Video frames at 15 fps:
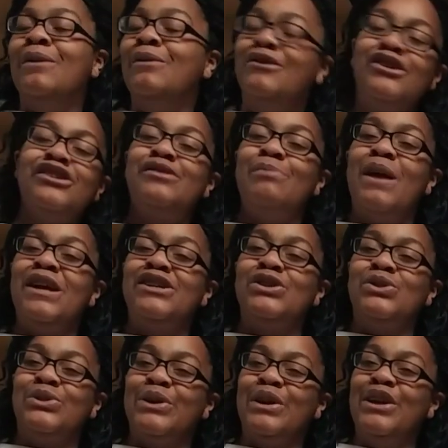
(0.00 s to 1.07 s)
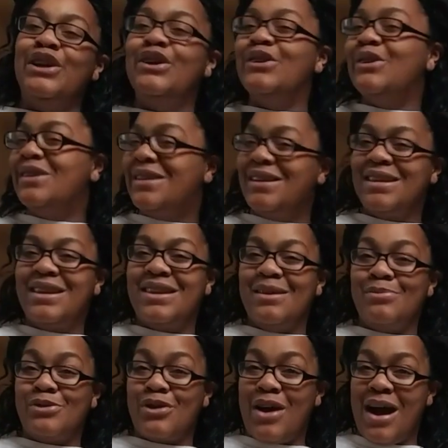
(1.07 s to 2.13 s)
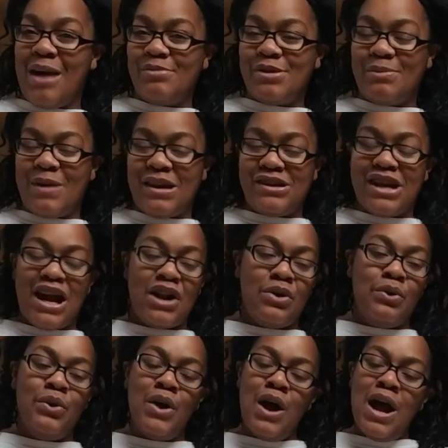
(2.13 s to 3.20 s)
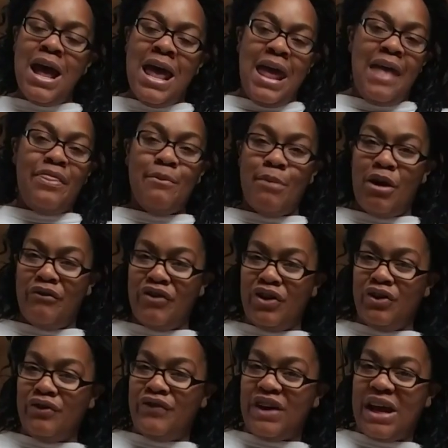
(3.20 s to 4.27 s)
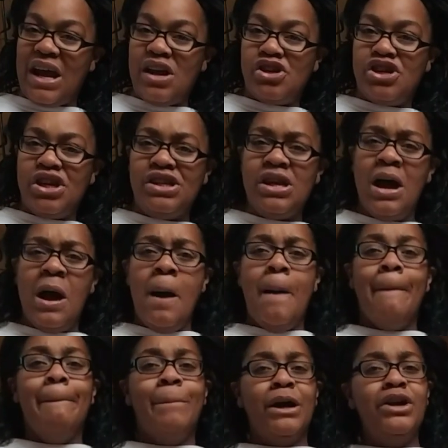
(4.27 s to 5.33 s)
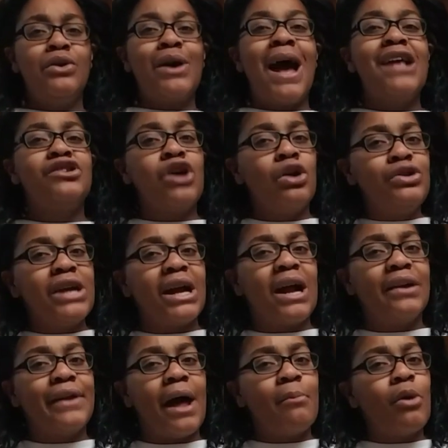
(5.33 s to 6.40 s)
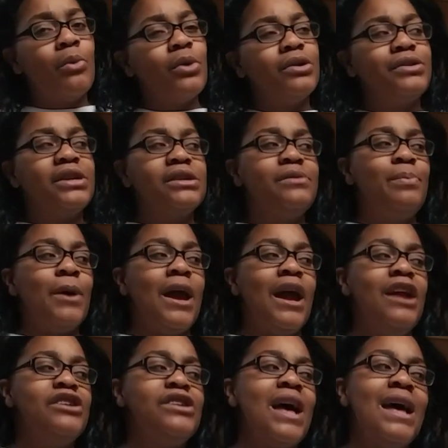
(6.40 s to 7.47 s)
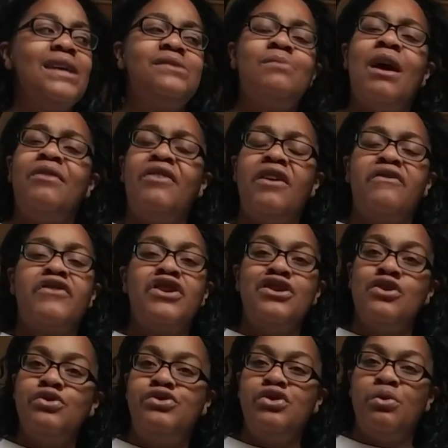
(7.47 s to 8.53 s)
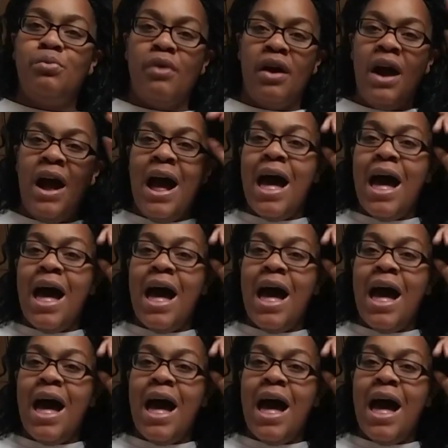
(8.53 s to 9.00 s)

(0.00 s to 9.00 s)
Just make sure you subscribe to my channel. Hit the bell for notifications. But you guys, go check out Dama Wilson's page. That is my favorite YouTuber.